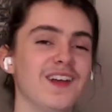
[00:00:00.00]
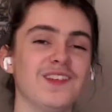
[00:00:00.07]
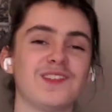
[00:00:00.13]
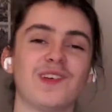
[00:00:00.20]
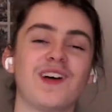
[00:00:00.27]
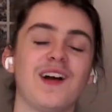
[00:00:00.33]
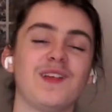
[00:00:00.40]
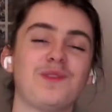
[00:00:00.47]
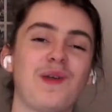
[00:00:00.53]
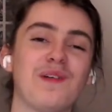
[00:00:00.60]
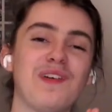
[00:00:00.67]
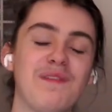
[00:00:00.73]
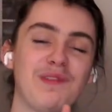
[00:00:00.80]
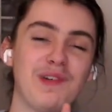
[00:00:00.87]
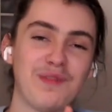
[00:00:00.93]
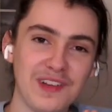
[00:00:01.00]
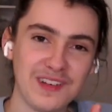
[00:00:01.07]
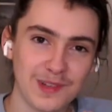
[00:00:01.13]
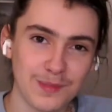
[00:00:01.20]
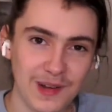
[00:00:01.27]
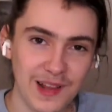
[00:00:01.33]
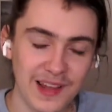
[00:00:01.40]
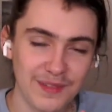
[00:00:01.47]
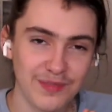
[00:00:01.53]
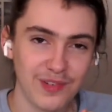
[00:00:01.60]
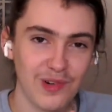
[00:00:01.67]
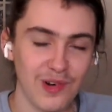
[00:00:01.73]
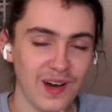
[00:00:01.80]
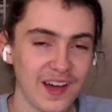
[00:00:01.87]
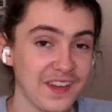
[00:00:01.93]
So guys, we have everything to play
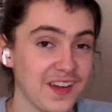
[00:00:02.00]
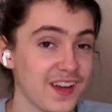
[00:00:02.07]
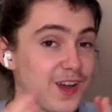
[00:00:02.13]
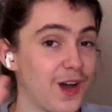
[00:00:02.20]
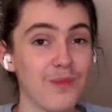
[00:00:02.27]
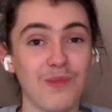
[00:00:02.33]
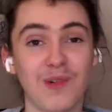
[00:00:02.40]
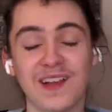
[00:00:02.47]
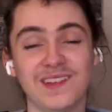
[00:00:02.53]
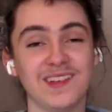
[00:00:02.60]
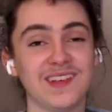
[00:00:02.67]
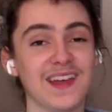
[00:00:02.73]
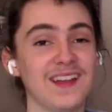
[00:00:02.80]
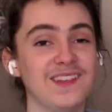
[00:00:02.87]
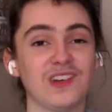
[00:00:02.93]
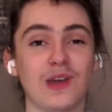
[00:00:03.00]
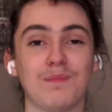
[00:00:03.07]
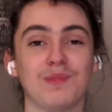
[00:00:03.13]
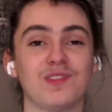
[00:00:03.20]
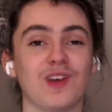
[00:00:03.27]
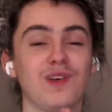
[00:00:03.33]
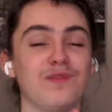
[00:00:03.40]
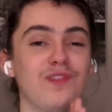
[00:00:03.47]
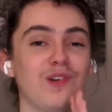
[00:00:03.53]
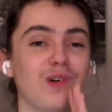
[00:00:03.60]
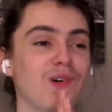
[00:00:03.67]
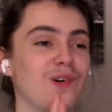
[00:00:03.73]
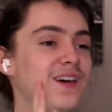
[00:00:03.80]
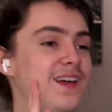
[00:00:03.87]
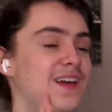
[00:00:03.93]
for, and I can't wait to get into episode
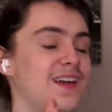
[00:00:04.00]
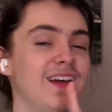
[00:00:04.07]
4.